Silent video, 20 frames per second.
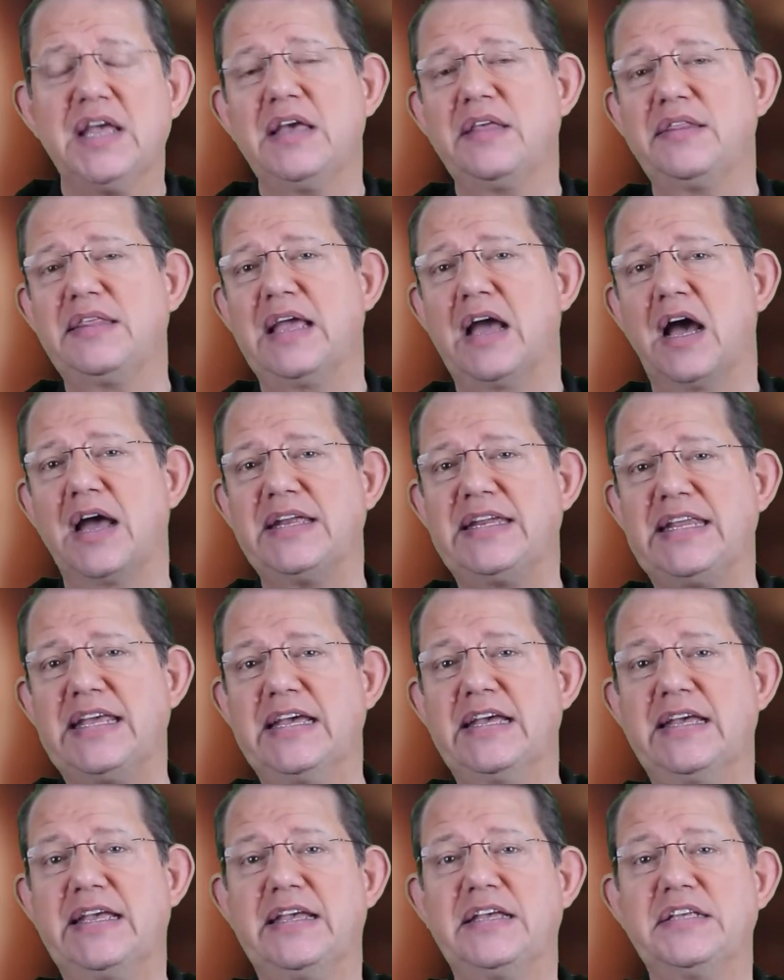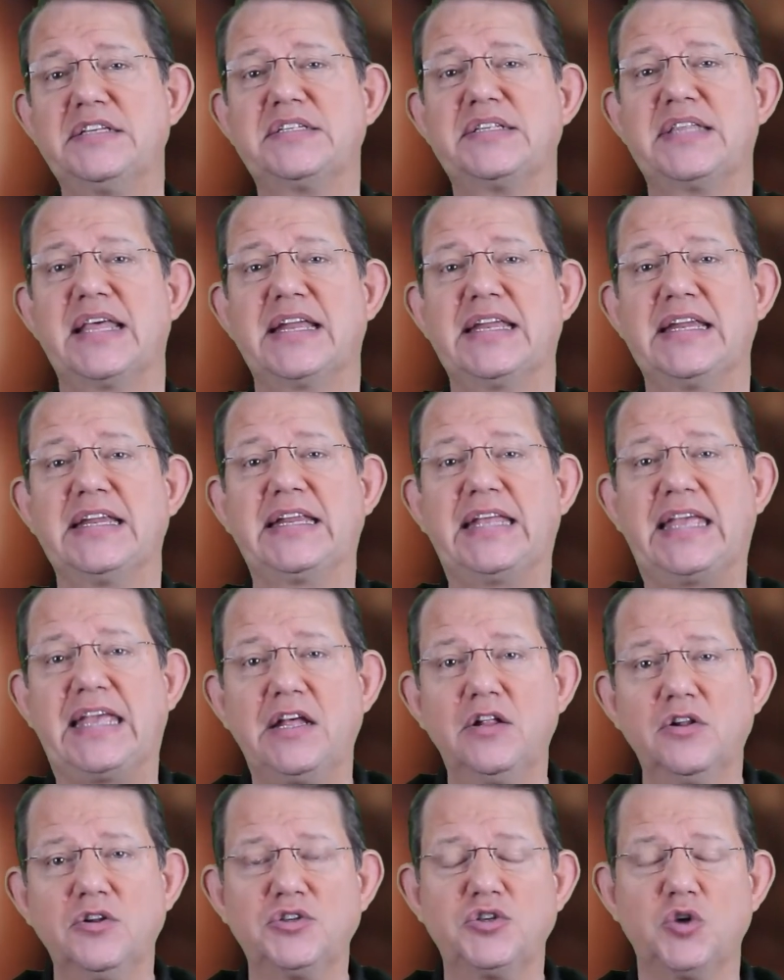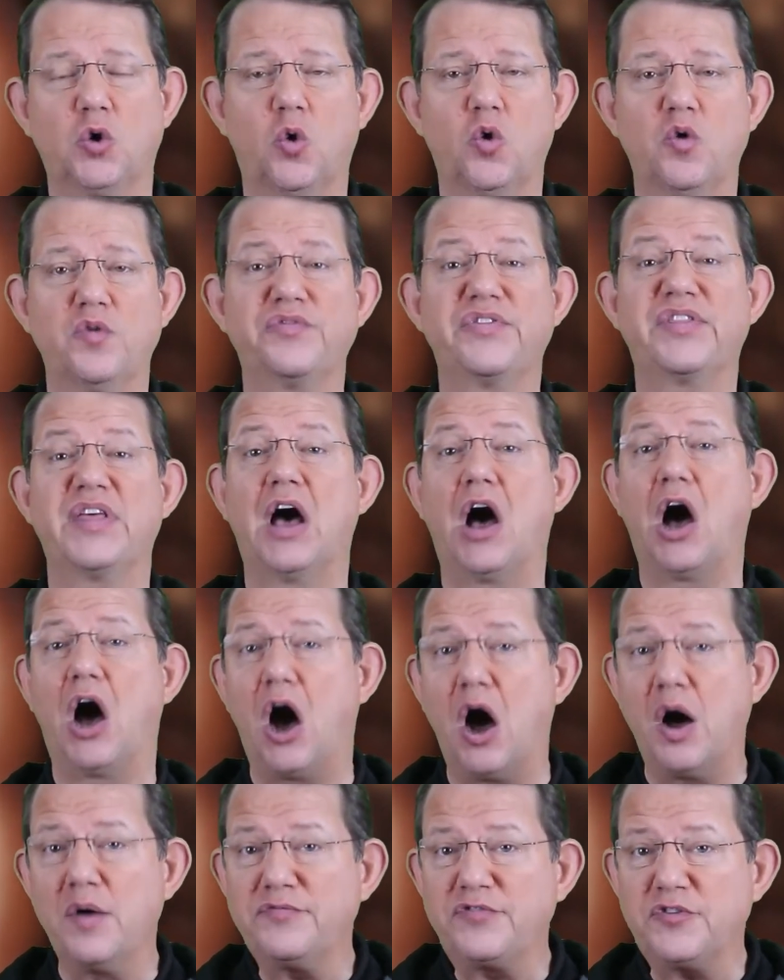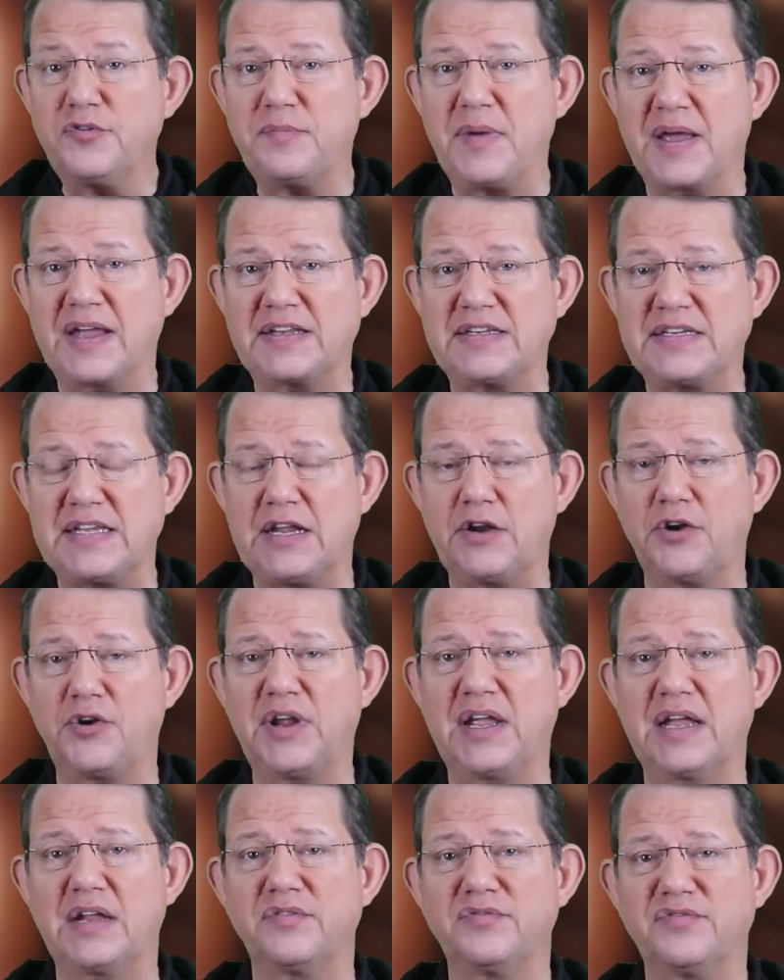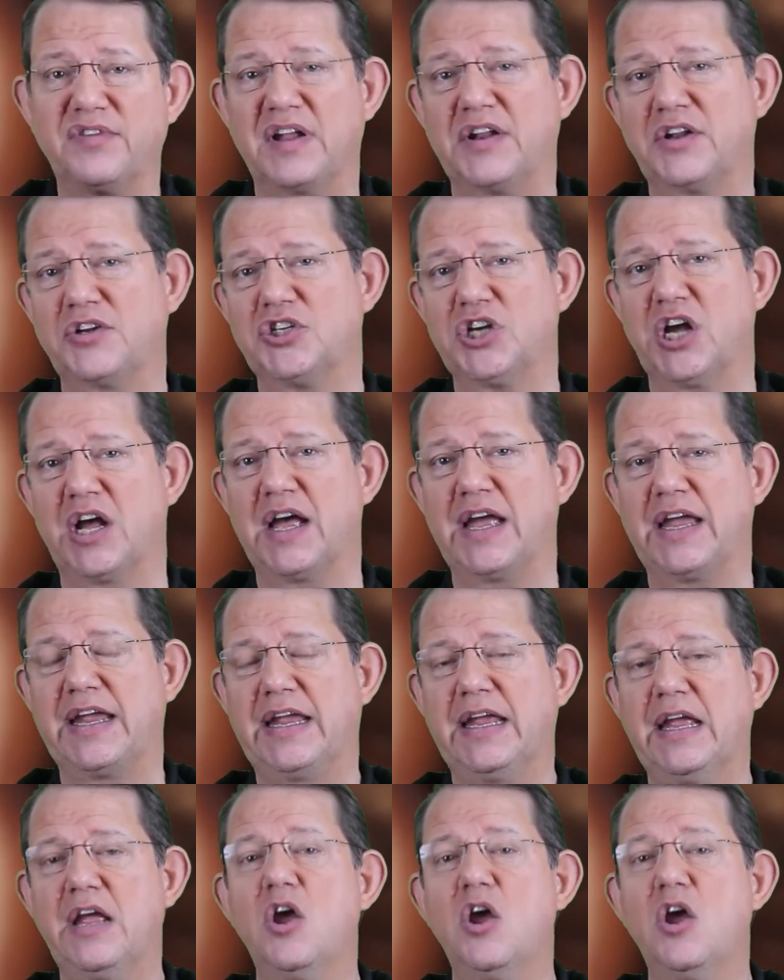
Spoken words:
the idea is that it kills off the harmful bacteria and fungi,